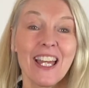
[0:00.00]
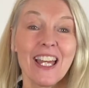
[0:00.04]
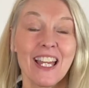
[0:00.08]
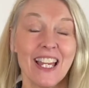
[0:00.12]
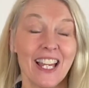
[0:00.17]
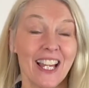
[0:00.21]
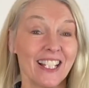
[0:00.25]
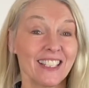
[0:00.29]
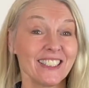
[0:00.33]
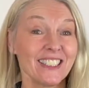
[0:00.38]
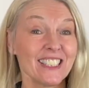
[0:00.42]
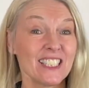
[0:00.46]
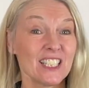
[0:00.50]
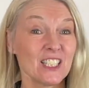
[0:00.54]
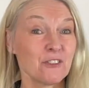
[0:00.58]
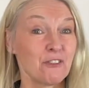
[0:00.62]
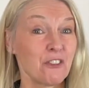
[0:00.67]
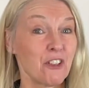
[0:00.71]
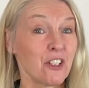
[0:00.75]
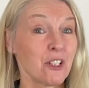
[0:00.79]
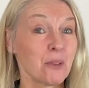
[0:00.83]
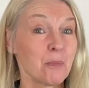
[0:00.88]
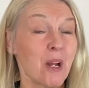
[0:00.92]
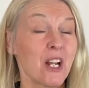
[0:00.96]
And this is
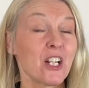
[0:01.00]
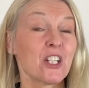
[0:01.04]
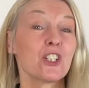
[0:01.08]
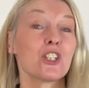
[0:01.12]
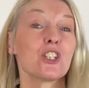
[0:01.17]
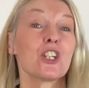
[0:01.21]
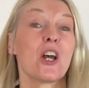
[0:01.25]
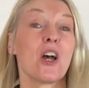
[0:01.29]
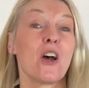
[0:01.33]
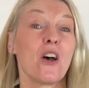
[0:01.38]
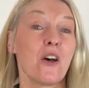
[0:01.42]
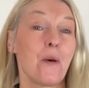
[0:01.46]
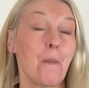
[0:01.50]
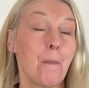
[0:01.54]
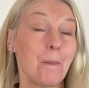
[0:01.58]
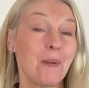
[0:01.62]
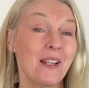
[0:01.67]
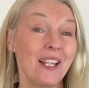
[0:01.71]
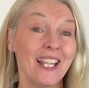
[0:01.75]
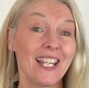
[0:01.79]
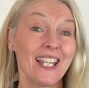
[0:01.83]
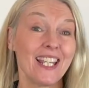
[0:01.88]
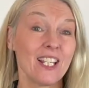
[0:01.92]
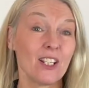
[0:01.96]
very much a
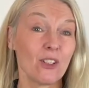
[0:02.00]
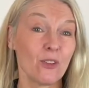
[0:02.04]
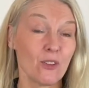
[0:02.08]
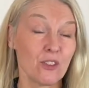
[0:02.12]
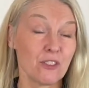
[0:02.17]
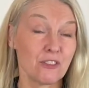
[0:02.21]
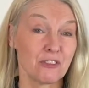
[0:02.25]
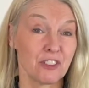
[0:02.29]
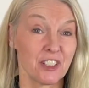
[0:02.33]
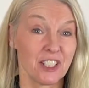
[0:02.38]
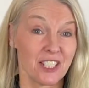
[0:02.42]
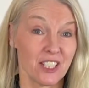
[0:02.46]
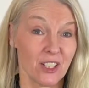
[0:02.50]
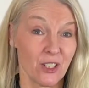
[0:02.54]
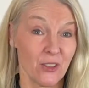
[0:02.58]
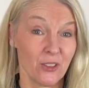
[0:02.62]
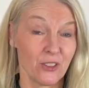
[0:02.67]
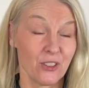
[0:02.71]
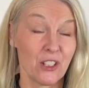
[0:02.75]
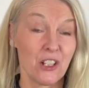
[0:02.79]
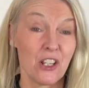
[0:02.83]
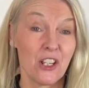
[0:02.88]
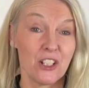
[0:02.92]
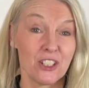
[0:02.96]
play along video.
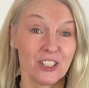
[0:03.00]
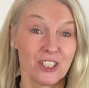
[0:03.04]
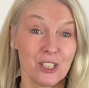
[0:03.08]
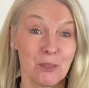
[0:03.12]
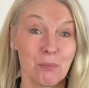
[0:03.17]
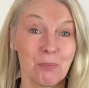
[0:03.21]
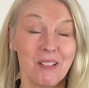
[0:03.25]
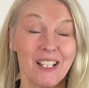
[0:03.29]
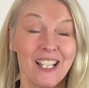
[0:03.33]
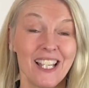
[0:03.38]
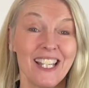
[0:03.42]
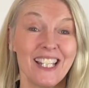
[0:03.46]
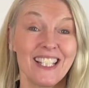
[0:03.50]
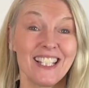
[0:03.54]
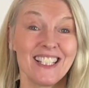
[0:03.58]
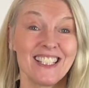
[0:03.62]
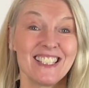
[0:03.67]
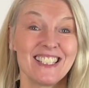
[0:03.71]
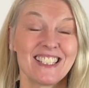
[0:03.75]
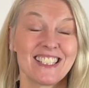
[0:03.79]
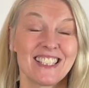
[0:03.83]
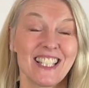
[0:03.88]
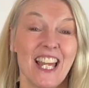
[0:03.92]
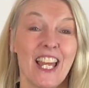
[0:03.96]
You learn to play this
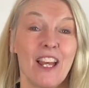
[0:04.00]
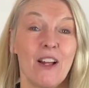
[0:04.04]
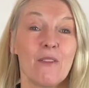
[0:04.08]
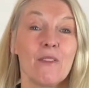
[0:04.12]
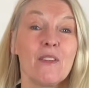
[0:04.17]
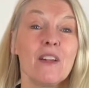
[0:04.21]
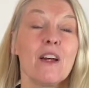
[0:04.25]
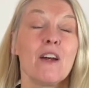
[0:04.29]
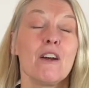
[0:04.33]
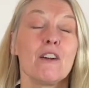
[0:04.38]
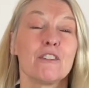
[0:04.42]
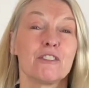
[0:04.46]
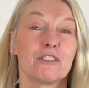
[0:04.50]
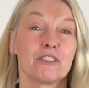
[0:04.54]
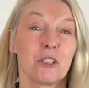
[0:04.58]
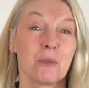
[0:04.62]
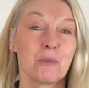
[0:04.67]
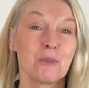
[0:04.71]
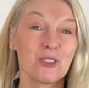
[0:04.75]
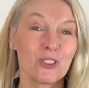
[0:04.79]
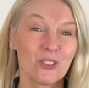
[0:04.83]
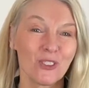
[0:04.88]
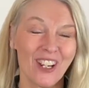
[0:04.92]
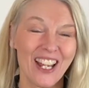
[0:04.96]
scale from
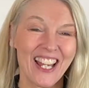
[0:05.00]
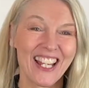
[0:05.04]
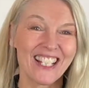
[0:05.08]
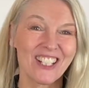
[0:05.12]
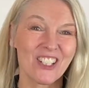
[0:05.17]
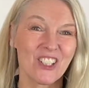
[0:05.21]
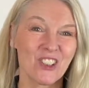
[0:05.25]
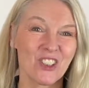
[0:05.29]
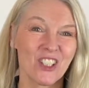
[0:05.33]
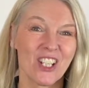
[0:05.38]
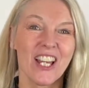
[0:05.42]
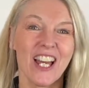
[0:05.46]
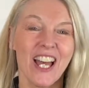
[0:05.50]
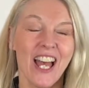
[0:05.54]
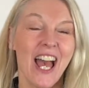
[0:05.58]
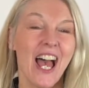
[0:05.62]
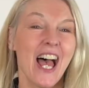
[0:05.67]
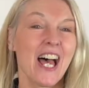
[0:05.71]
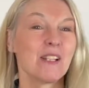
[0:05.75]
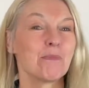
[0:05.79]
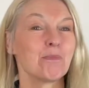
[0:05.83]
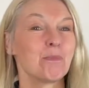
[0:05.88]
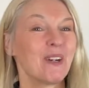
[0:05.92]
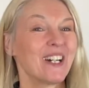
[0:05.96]
scratch
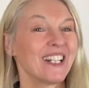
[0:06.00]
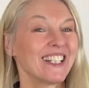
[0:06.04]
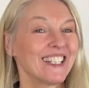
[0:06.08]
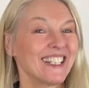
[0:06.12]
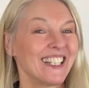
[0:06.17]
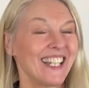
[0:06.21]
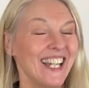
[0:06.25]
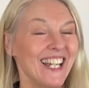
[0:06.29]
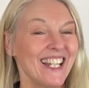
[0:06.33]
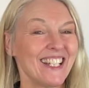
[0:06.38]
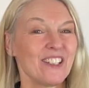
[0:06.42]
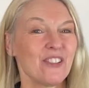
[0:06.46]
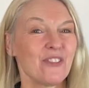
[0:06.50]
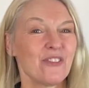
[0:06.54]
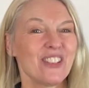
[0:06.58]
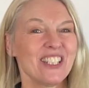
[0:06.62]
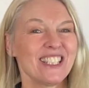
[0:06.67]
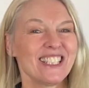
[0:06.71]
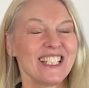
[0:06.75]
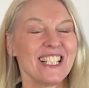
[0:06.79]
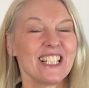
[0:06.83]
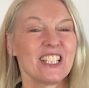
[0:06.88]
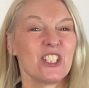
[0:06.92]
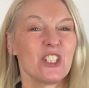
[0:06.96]
and by the end of this
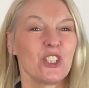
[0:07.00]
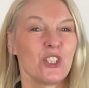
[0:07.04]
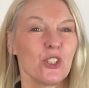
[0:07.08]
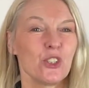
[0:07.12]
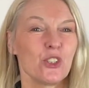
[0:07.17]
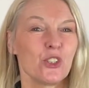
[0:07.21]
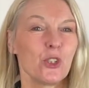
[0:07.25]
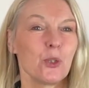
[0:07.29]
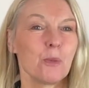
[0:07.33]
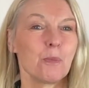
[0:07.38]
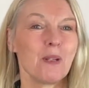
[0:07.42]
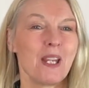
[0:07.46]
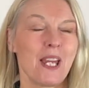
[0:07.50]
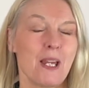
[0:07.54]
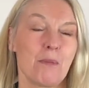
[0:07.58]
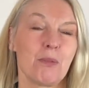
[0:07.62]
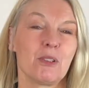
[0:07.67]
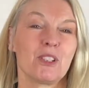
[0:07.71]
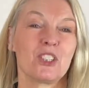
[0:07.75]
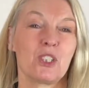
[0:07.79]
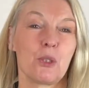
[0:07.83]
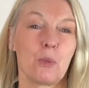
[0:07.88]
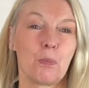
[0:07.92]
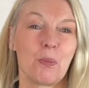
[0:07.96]
lesson you should be able
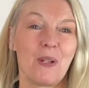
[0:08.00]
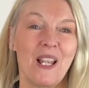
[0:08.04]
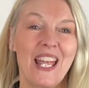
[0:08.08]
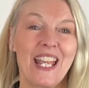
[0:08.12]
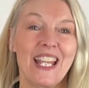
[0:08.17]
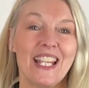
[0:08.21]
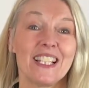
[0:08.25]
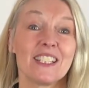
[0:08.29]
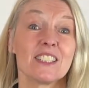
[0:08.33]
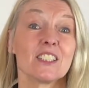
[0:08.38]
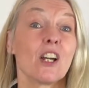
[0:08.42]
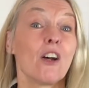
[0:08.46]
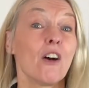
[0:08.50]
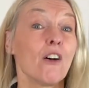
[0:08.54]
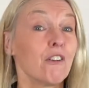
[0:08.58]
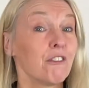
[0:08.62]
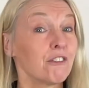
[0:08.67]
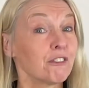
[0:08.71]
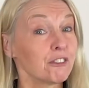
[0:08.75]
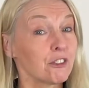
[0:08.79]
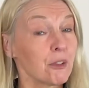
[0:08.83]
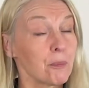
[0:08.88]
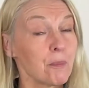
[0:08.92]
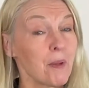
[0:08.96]
to play it
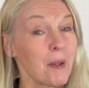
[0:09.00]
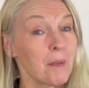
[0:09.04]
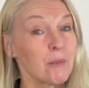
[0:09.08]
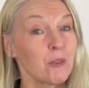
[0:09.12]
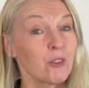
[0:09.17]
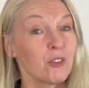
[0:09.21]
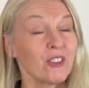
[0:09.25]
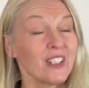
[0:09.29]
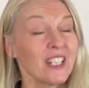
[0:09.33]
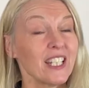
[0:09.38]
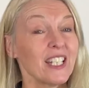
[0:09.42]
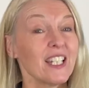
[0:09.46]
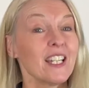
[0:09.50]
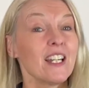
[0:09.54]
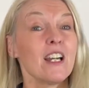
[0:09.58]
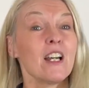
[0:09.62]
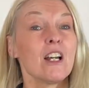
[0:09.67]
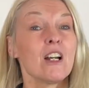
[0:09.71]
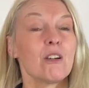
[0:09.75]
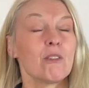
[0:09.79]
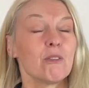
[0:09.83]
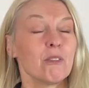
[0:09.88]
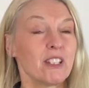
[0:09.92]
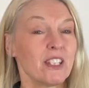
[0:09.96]
from memory
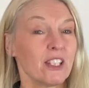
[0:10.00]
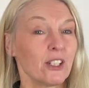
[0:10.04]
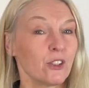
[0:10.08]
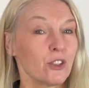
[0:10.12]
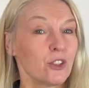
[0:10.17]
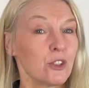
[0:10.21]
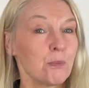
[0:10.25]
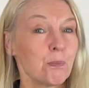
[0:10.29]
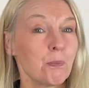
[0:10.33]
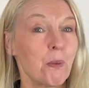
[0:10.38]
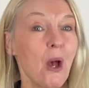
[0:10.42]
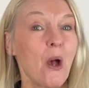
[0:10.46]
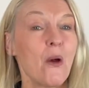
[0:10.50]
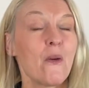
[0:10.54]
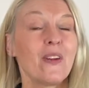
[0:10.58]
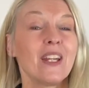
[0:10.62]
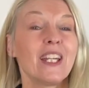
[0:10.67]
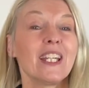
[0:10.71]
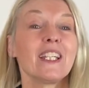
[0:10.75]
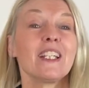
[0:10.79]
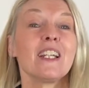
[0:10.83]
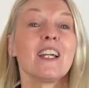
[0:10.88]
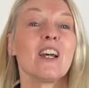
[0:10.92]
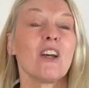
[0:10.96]
with a good
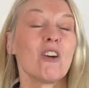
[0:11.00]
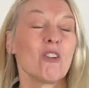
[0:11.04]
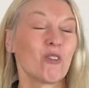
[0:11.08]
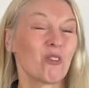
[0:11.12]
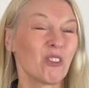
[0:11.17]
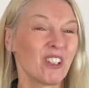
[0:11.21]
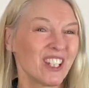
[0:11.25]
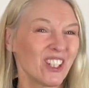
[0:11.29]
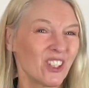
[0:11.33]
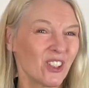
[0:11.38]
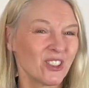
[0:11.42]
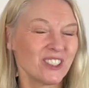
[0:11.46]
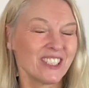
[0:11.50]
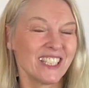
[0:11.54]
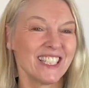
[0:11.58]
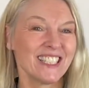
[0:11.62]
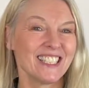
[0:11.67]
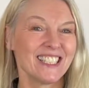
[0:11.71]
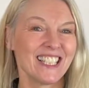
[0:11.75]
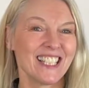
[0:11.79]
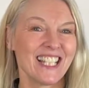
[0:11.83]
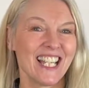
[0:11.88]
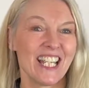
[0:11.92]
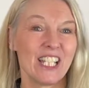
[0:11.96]
bowing, with good
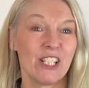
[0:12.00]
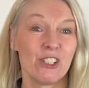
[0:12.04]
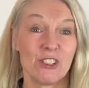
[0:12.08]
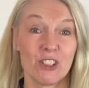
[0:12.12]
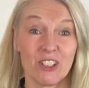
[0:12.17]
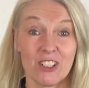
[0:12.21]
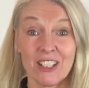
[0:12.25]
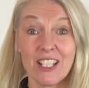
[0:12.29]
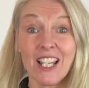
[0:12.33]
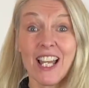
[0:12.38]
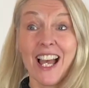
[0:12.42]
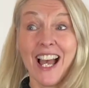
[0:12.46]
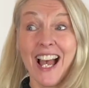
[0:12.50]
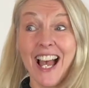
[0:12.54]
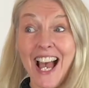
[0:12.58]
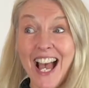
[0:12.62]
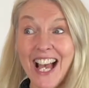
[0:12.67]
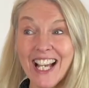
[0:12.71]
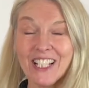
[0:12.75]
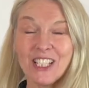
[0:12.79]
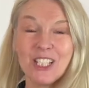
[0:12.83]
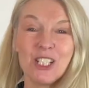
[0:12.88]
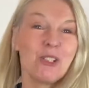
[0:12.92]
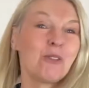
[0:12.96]
intonation,
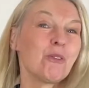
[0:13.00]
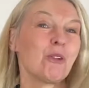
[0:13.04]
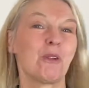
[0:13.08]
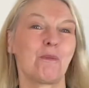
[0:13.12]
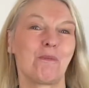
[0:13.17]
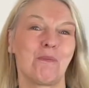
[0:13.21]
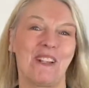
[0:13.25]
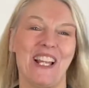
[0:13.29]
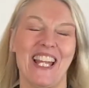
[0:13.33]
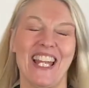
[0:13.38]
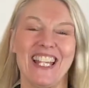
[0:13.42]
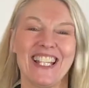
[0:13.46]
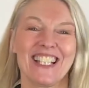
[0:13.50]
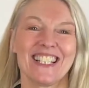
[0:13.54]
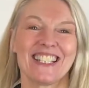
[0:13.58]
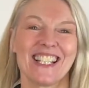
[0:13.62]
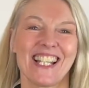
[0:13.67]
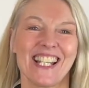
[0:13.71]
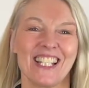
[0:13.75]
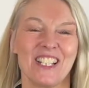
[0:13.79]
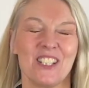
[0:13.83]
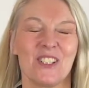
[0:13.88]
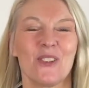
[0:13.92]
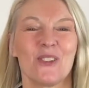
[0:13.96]
as you would play it
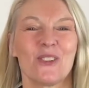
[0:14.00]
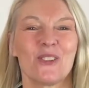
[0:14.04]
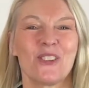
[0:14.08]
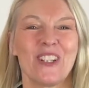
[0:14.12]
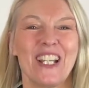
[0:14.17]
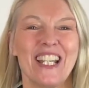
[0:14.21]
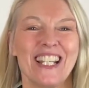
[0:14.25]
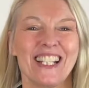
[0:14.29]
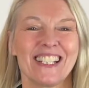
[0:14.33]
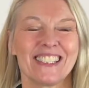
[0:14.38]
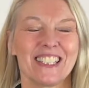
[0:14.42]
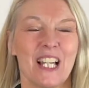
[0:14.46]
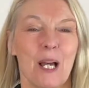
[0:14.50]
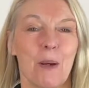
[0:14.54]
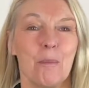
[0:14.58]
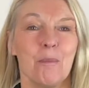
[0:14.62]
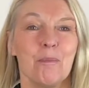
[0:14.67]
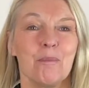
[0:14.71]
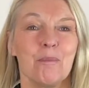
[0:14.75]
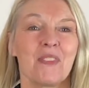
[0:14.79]
in your grade exam.